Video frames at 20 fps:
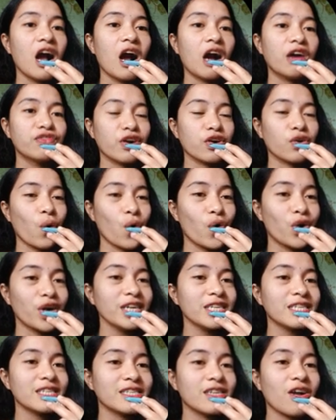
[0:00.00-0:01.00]
of a
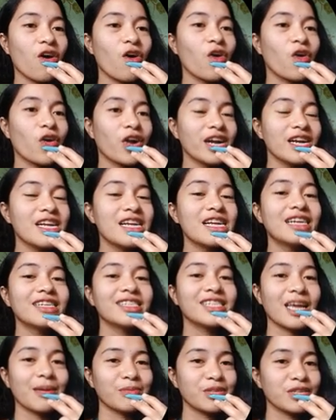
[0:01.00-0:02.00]
course or
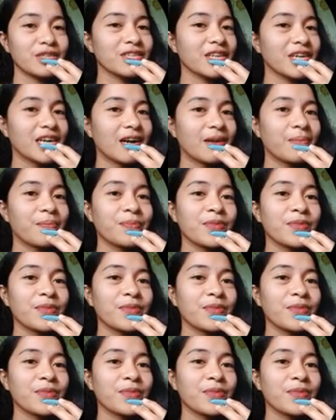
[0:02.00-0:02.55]
semester.